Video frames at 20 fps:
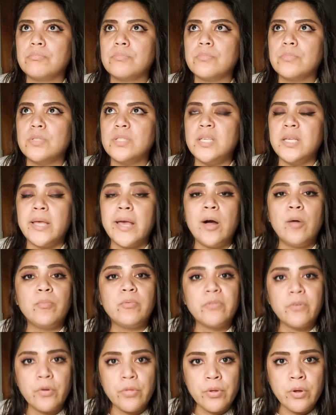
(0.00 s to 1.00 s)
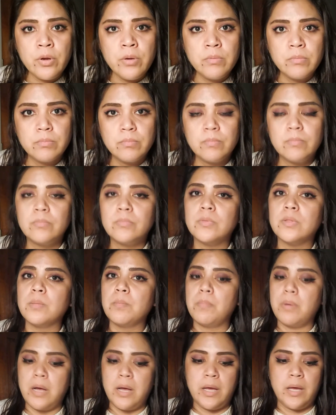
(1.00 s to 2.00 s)
seek help further
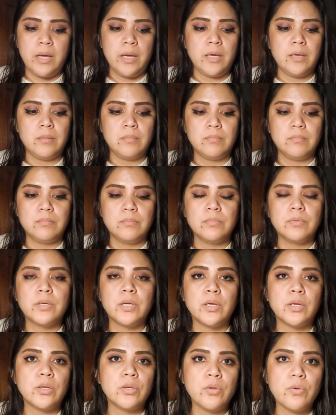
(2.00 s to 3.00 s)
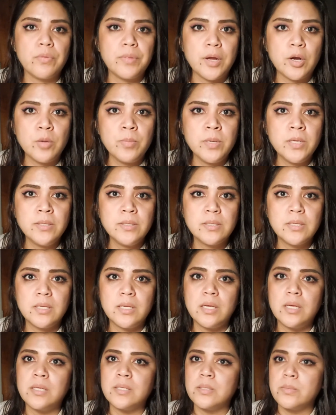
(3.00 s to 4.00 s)
by getting a new therapist,
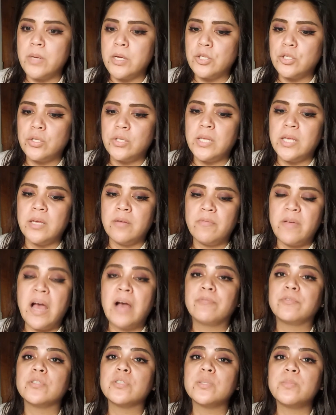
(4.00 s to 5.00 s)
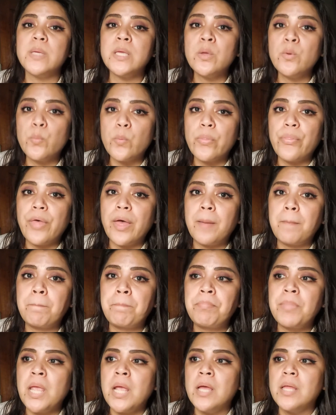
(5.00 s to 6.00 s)
especially if after speaking with
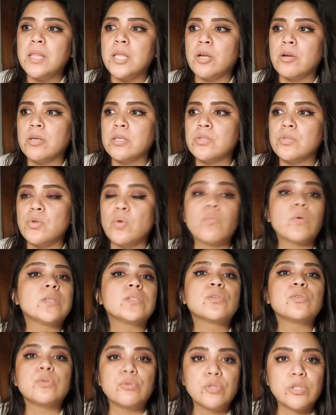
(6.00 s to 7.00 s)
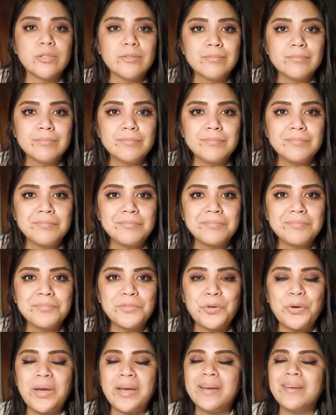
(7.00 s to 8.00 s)
them there is no resolution.
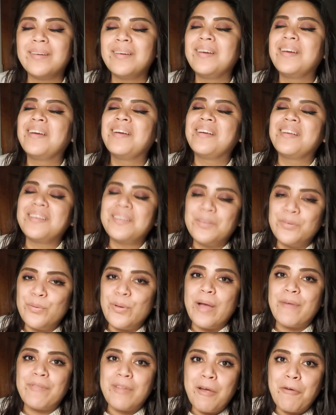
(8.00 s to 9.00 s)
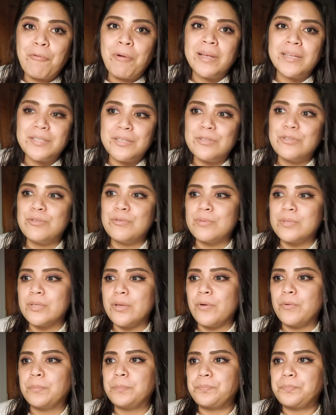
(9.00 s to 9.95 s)
Okay, you have that right to do so.